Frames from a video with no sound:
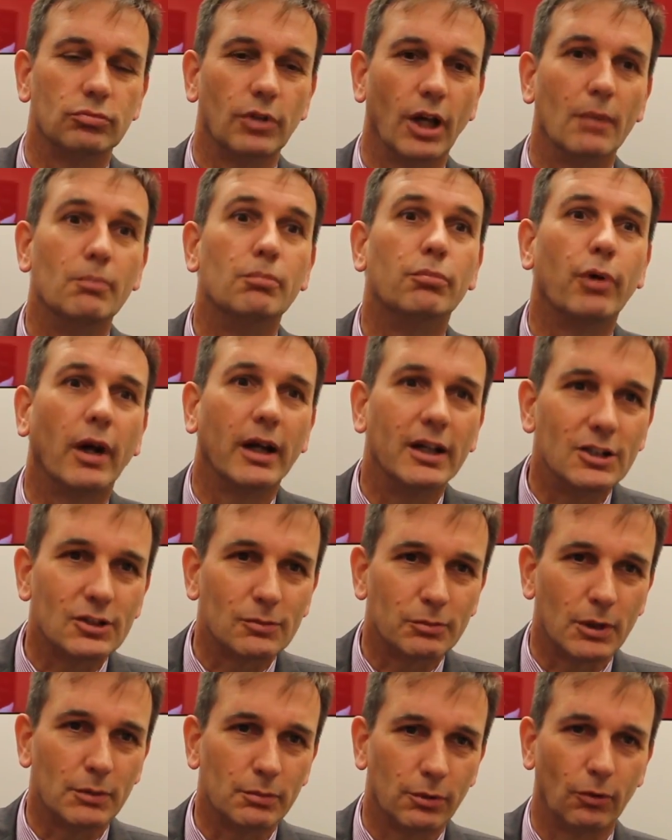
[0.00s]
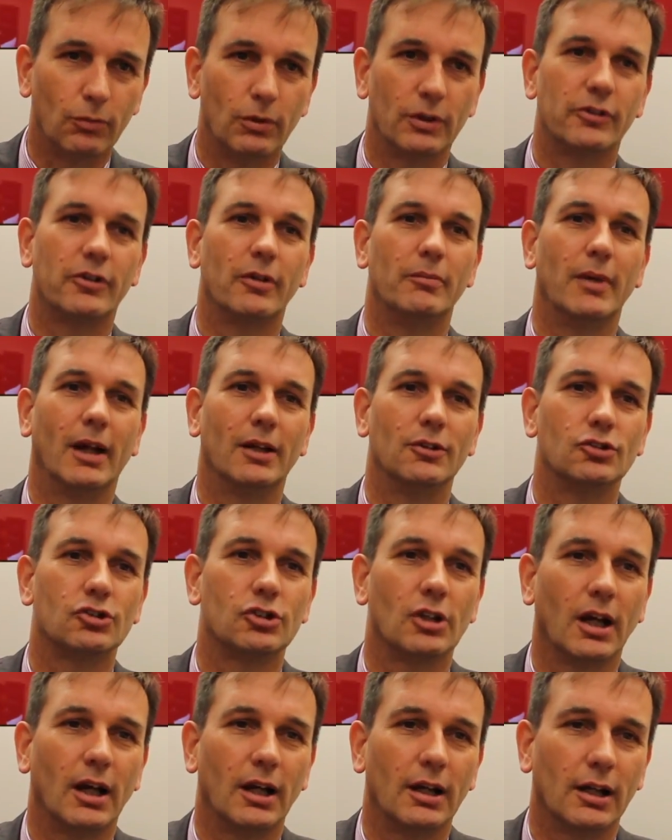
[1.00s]
embrace people with
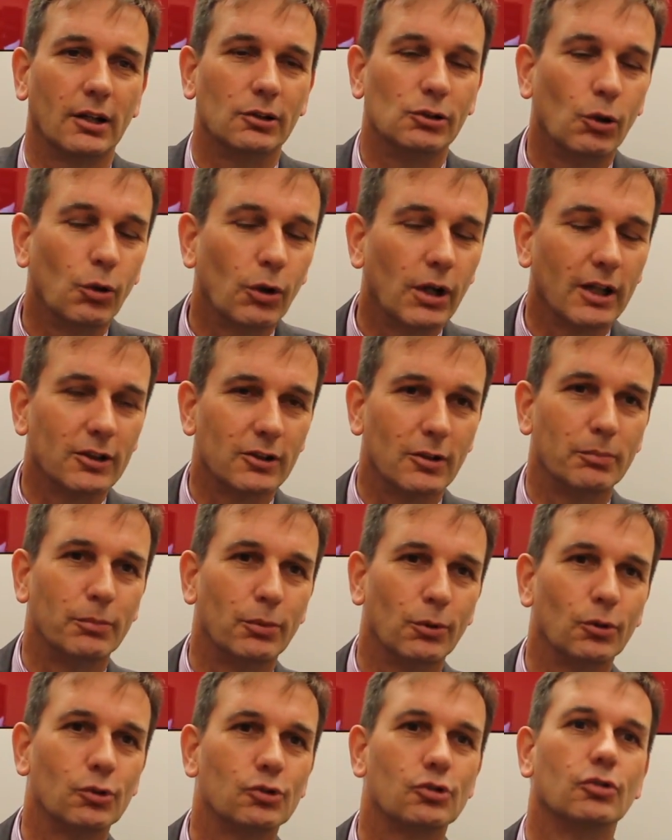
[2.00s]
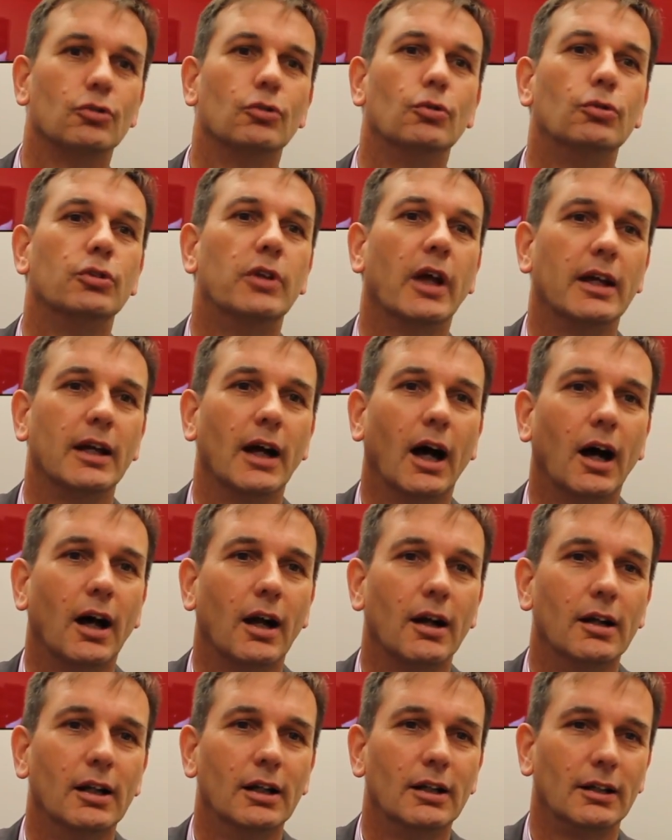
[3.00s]
dementia and look at the person who they
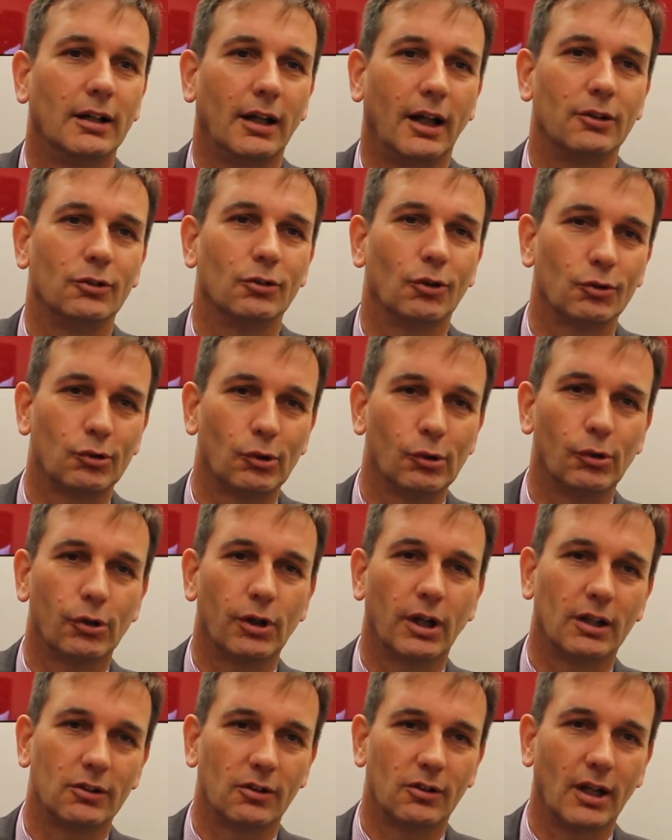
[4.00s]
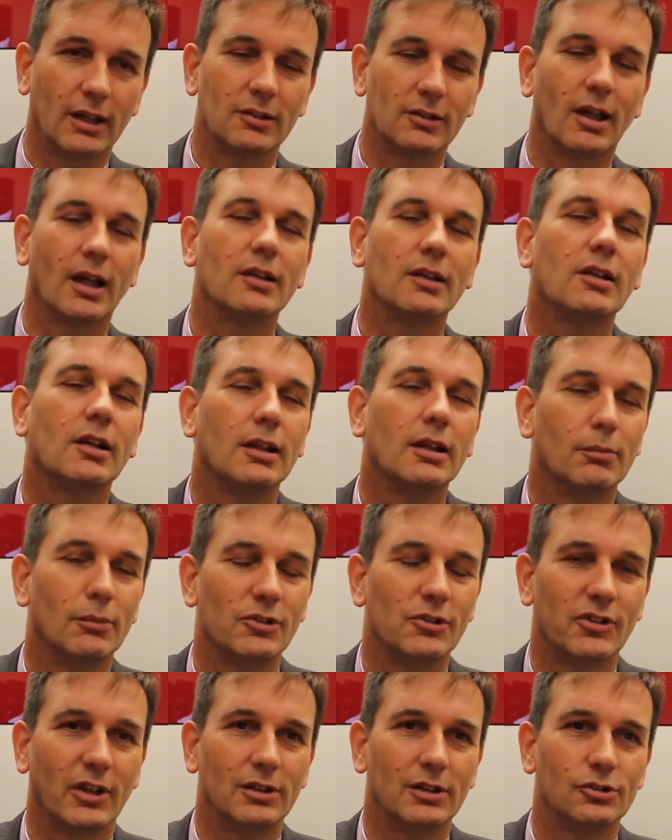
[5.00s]
are and not look at the
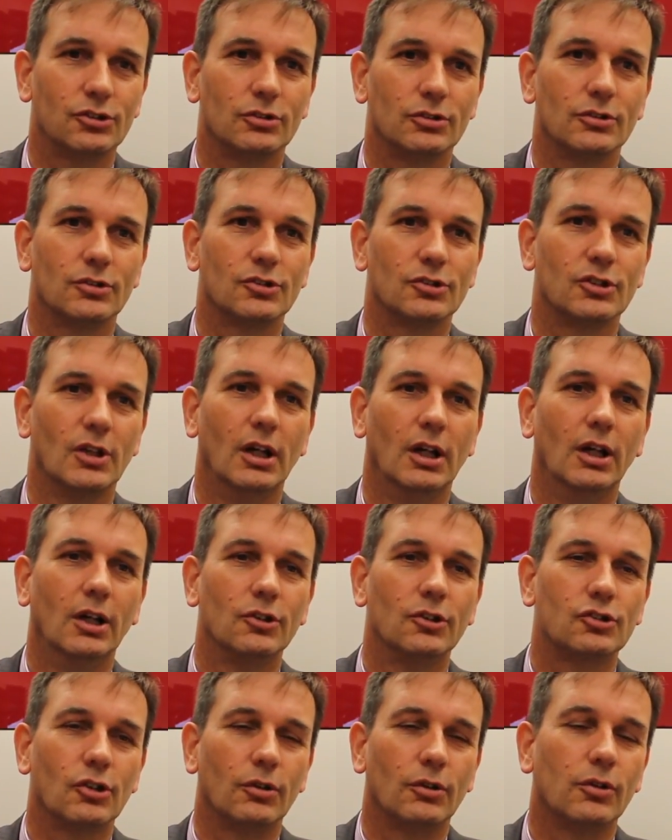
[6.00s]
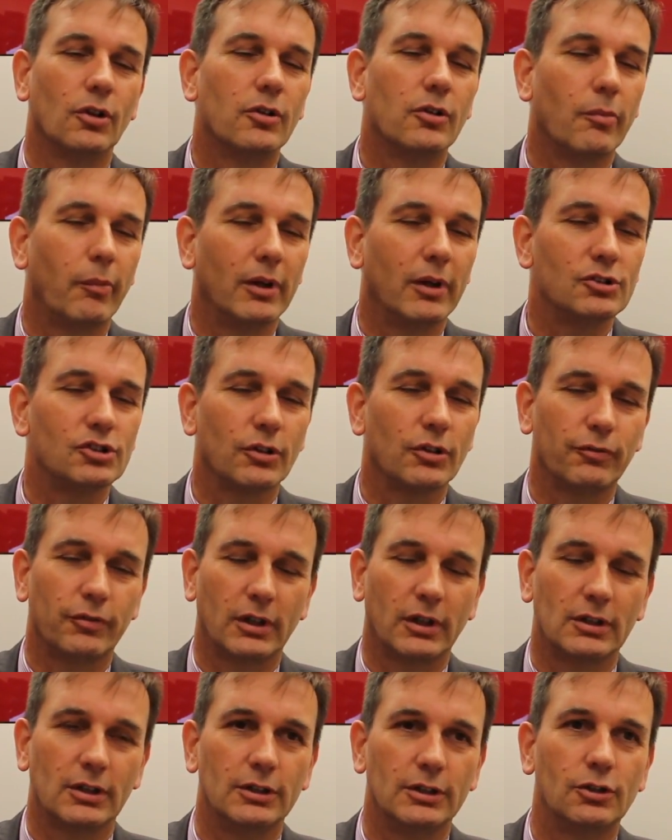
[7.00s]
limitations. So the
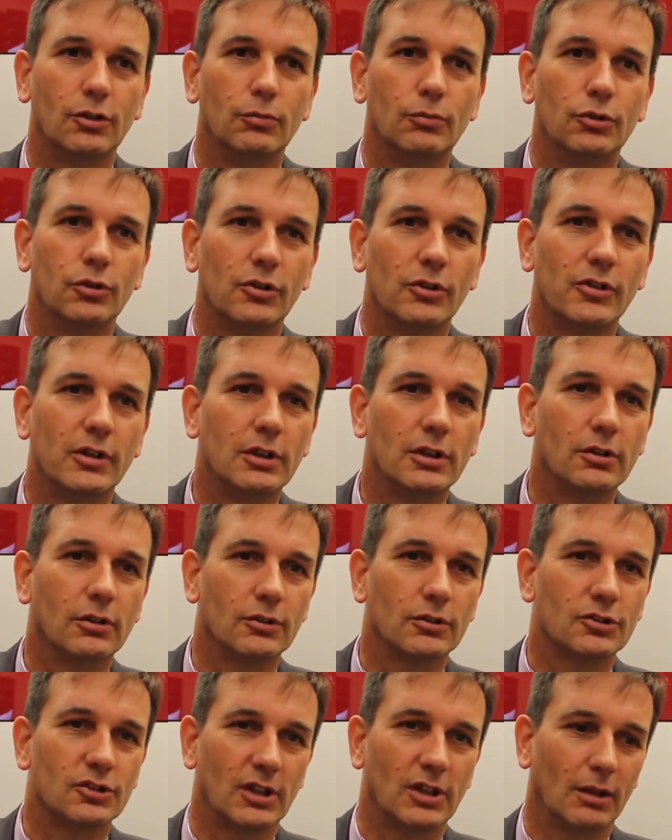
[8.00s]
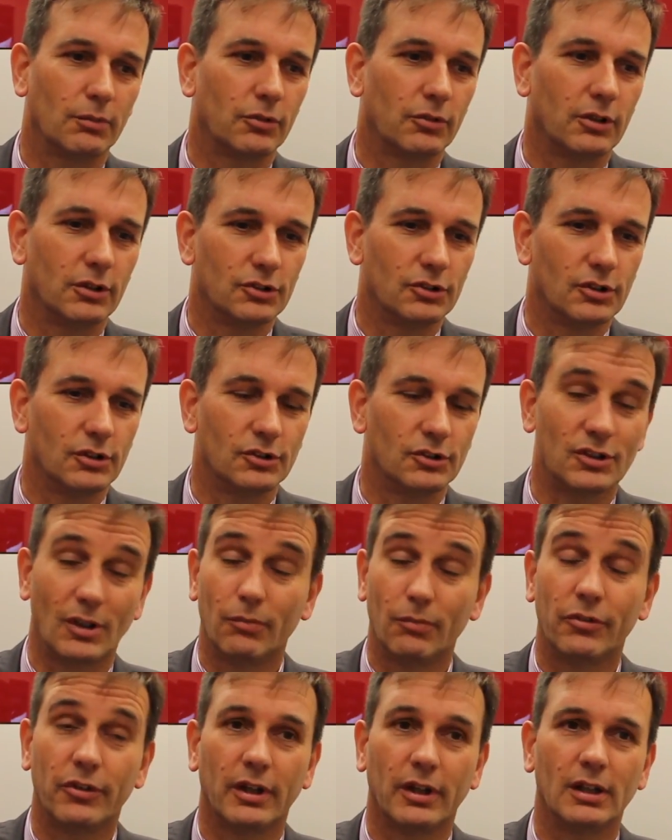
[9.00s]
dementia-friendly community concept is
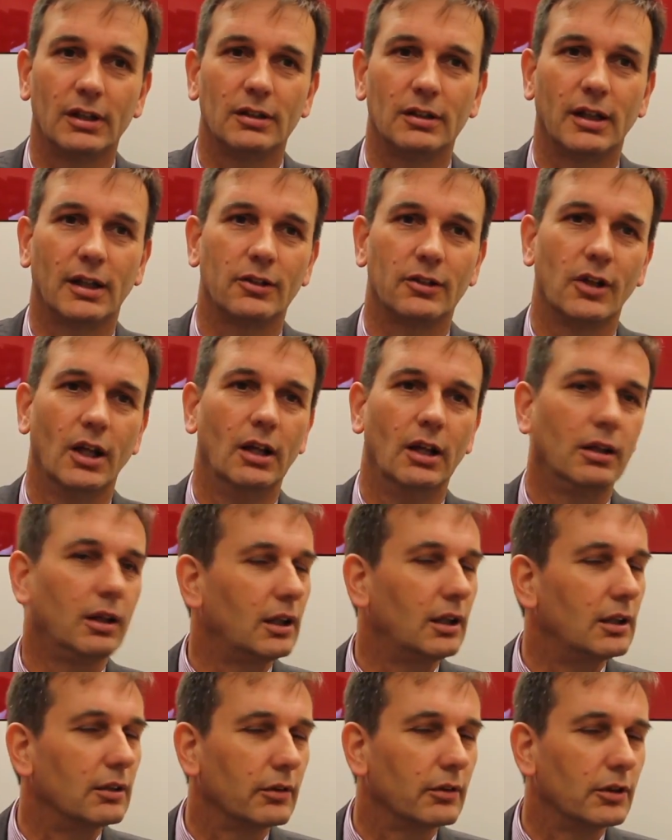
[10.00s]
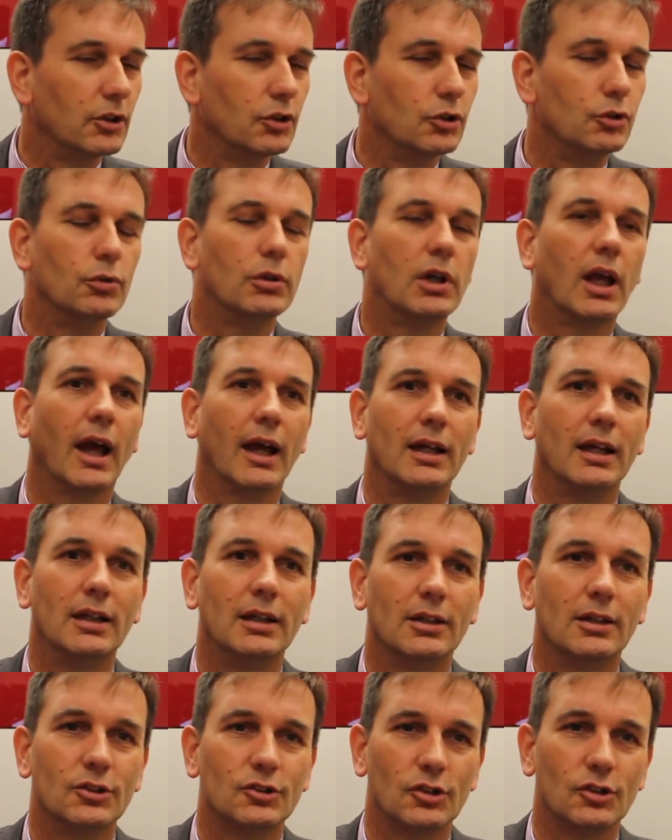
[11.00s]
something that here in the
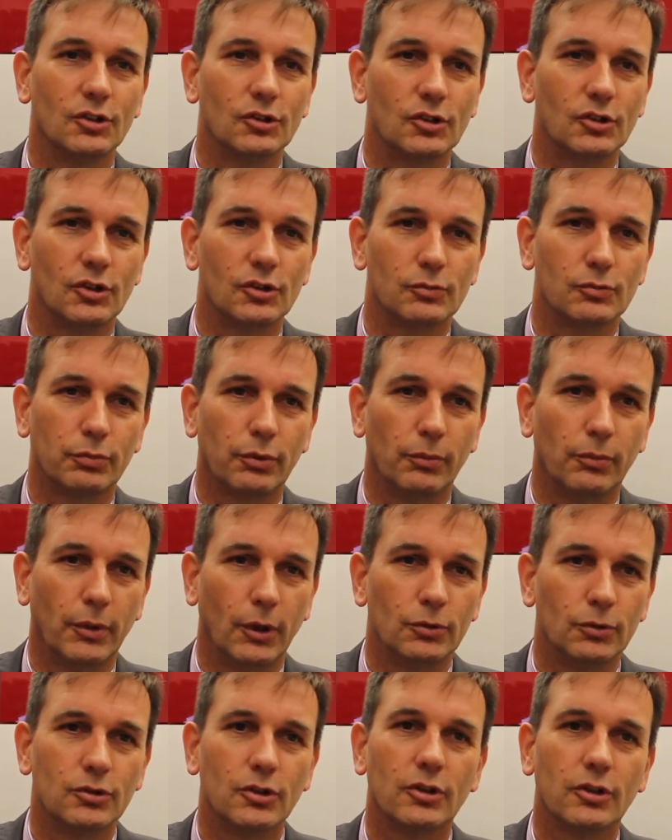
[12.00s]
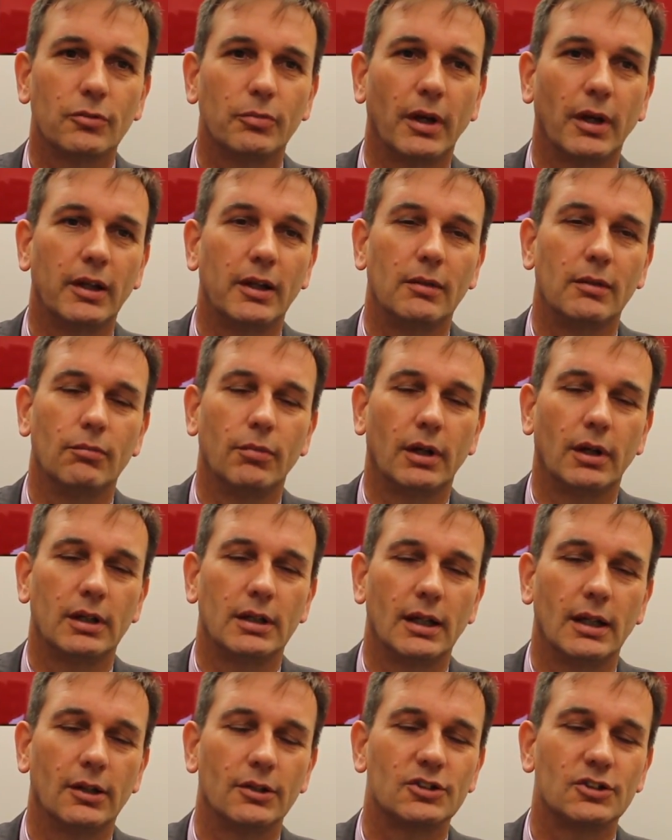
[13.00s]
UK is promoted by
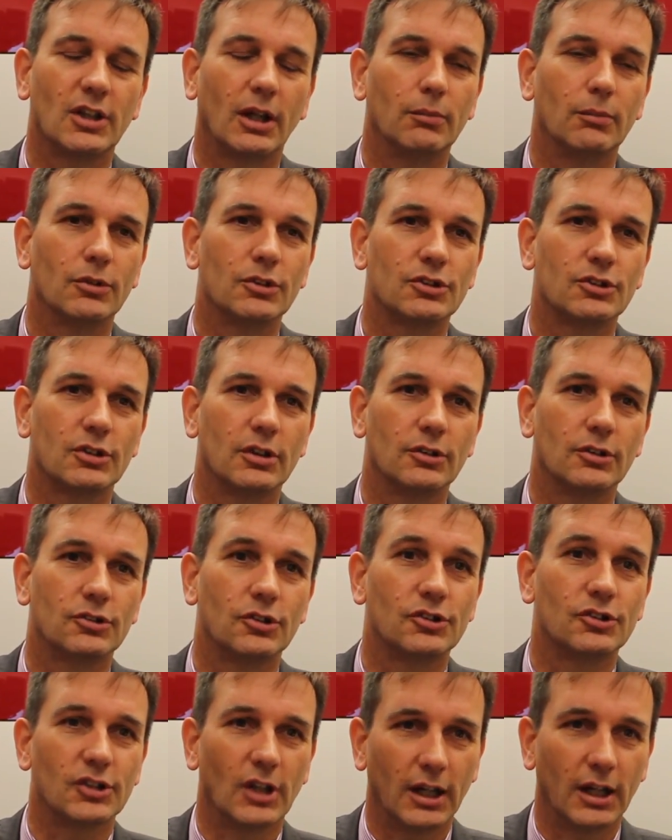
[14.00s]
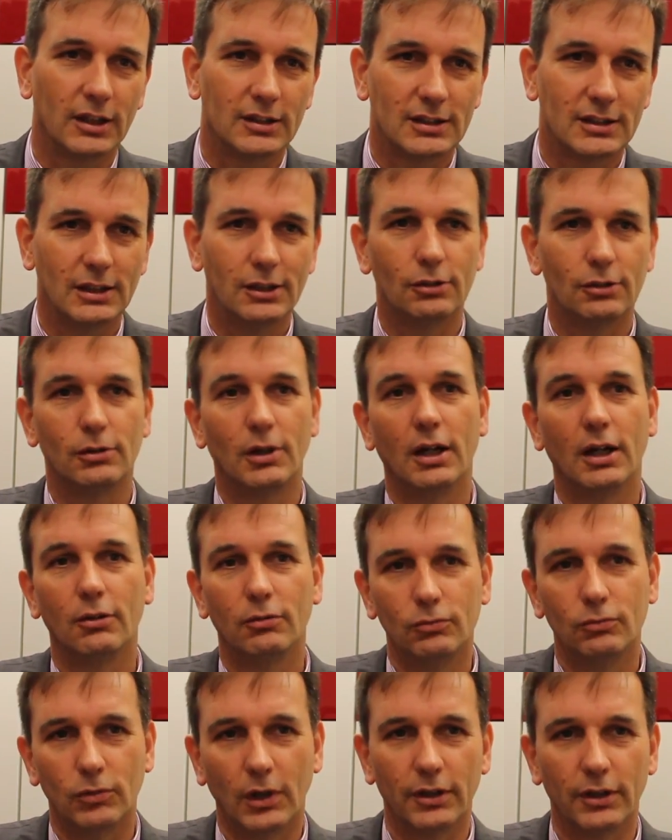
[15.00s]
the Alzheimer's Society, who are
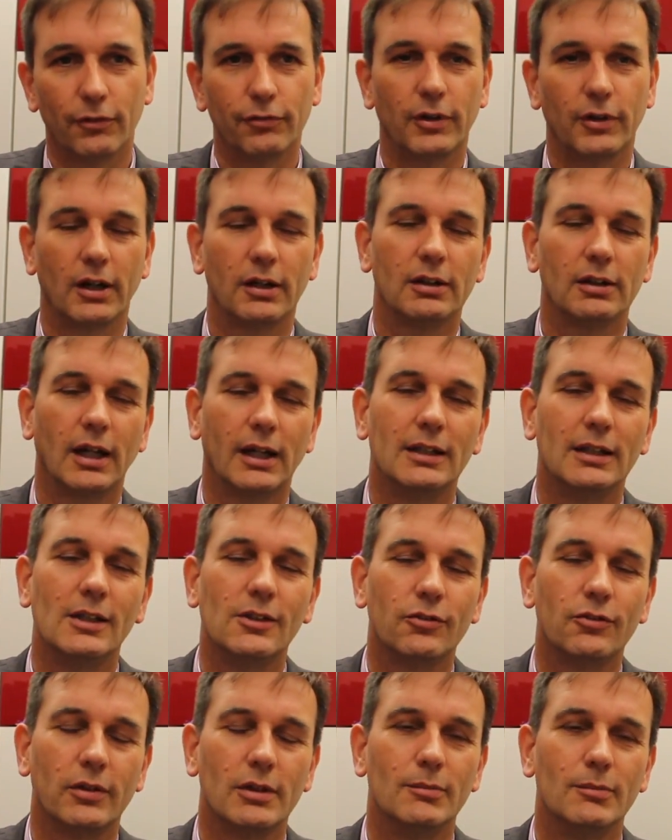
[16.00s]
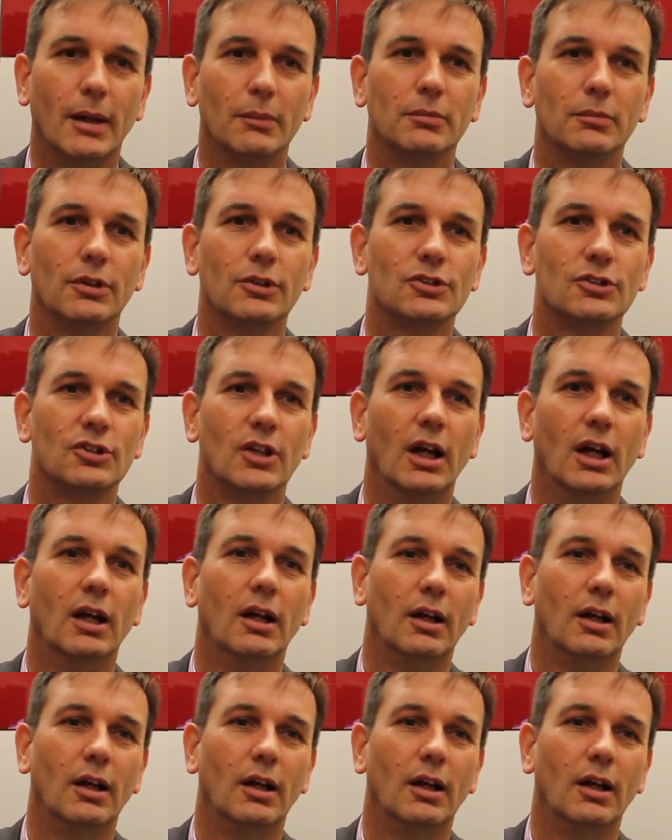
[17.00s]
one of our 83 members.